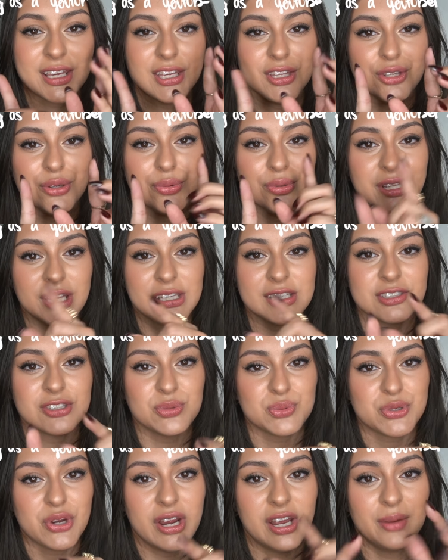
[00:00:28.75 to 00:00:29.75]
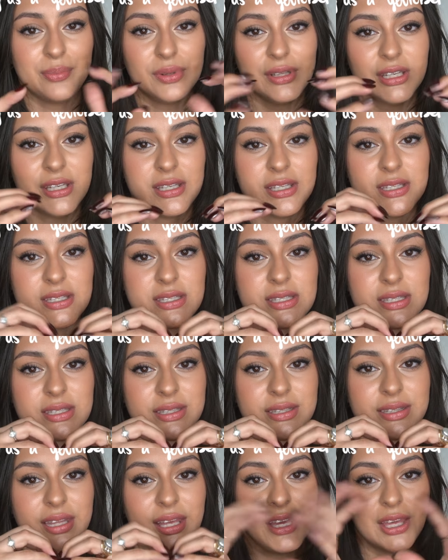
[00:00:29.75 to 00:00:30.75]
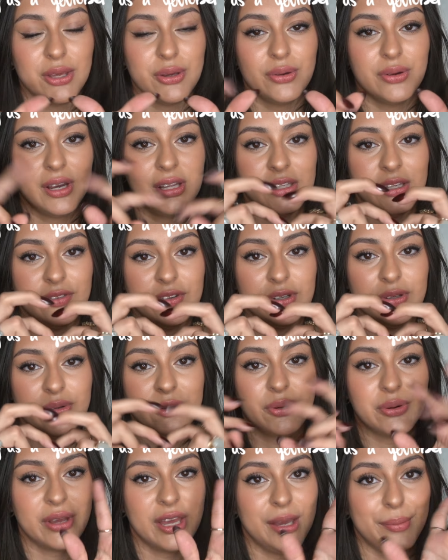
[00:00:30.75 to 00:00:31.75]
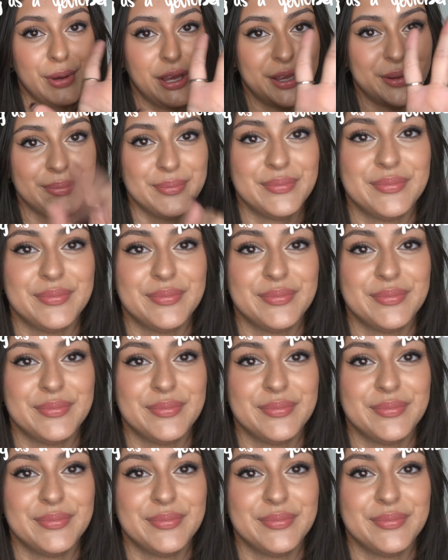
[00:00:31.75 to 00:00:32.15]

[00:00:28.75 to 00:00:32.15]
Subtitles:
can you like and subscribe please? Thank you, I love you, okay, bye.